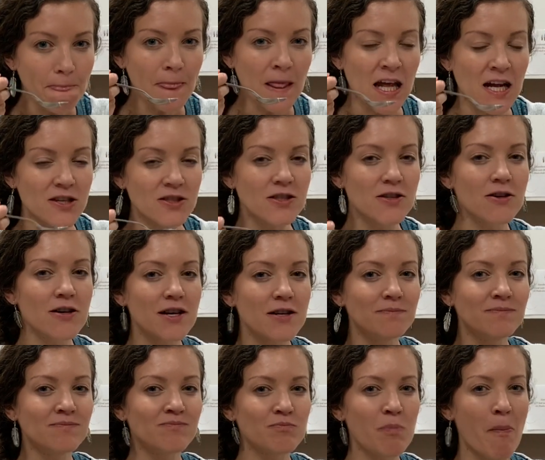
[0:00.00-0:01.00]
It's
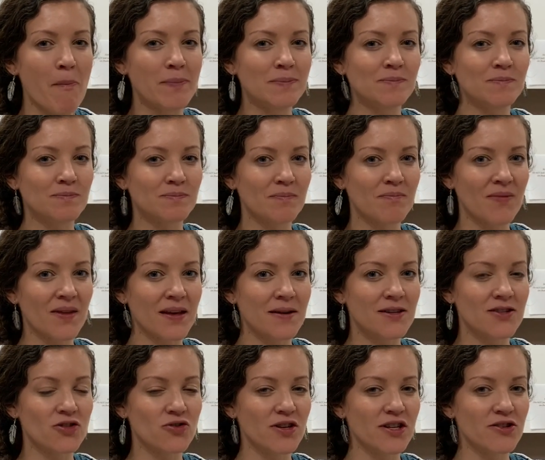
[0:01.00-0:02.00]
good.
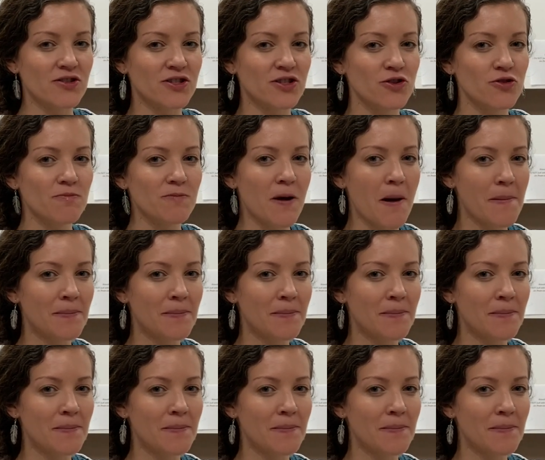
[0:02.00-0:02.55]
Enjoy your soup.